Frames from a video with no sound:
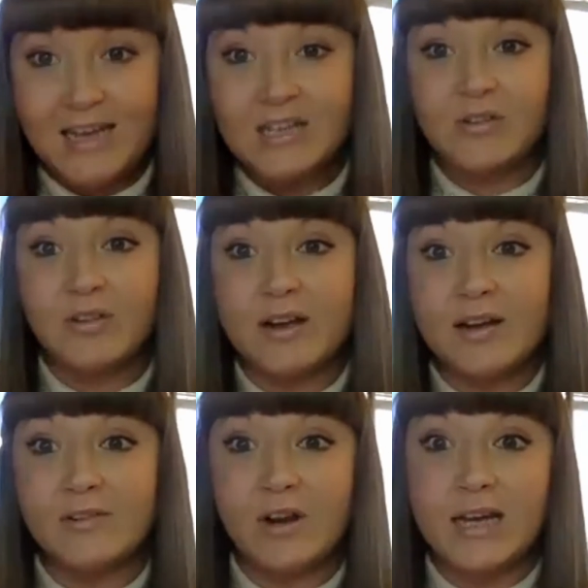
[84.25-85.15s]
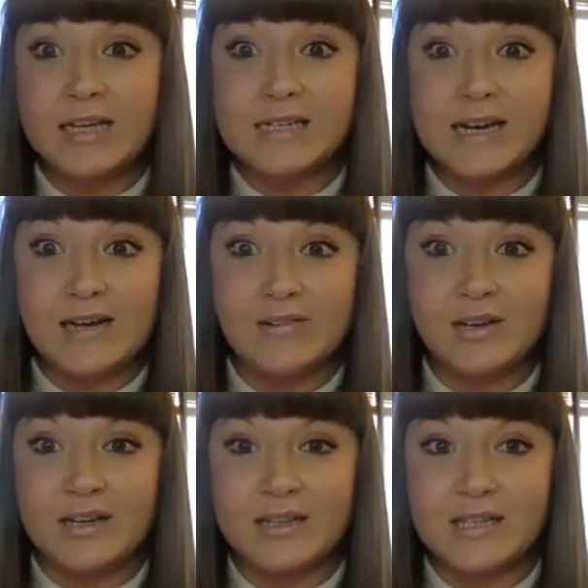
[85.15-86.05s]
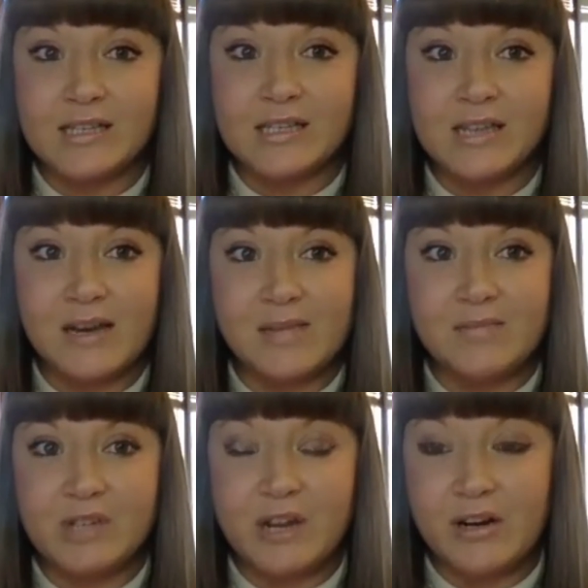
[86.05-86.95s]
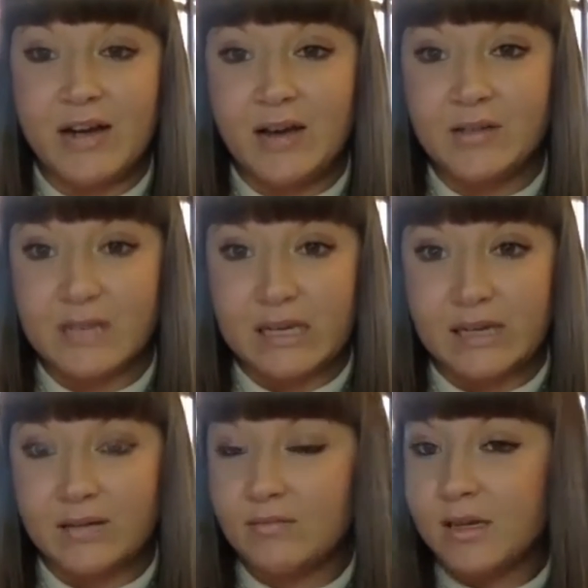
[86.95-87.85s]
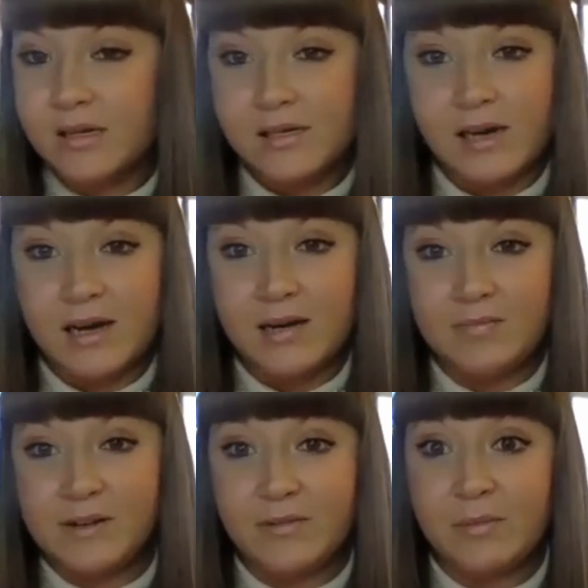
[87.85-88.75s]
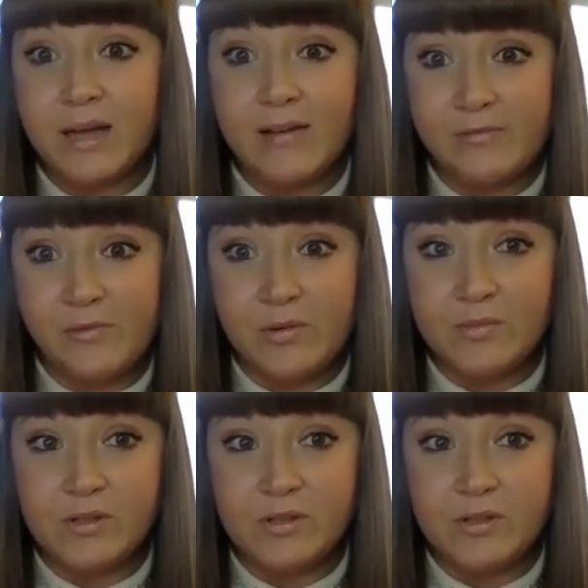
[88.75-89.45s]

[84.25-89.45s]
So they're kind of cracking down on these shared housing different platforms.